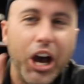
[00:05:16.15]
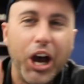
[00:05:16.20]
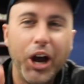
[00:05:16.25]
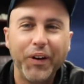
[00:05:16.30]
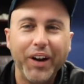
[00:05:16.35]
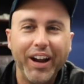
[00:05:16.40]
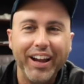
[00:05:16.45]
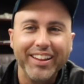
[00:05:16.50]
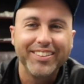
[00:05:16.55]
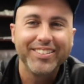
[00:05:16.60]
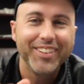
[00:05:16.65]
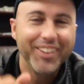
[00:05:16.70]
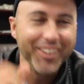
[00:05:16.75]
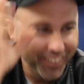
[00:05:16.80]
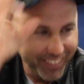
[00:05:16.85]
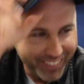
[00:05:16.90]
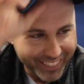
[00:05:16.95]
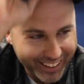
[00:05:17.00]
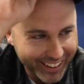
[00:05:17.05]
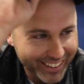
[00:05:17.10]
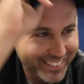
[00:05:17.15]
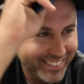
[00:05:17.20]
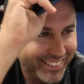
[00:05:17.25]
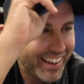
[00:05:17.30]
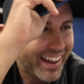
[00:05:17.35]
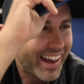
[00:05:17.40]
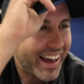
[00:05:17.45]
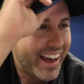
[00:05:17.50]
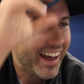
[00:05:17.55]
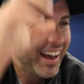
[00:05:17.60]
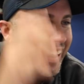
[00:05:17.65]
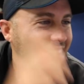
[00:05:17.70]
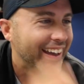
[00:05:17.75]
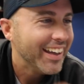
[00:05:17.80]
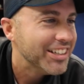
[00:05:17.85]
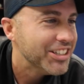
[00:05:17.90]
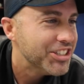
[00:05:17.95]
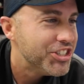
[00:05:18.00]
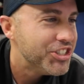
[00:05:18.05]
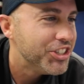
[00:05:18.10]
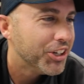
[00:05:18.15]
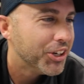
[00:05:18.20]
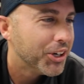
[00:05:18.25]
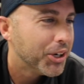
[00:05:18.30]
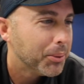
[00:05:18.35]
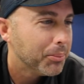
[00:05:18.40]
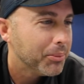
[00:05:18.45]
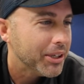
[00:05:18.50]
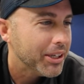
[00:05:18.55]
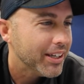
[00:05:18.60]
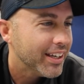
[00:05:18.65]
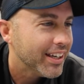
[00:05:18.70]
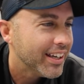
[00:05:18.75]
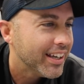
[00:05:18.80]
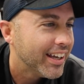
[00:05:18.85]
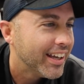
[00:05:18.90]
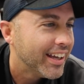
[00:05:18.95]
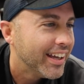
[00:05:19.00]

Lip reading: All right, so this guy, Jeremy